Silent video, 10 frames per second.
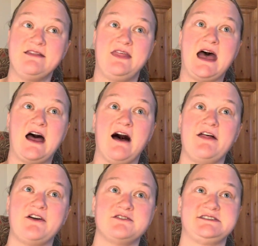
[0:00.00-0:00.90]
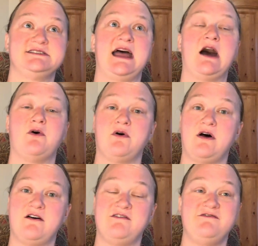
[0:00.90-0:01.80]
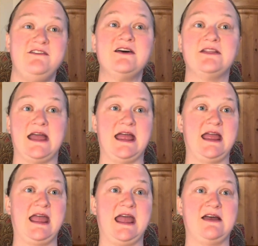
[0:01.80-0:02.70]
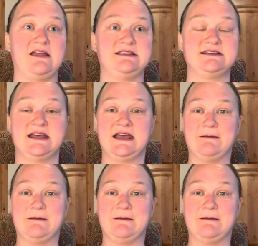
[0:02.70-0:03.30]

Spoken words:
that others now feel it and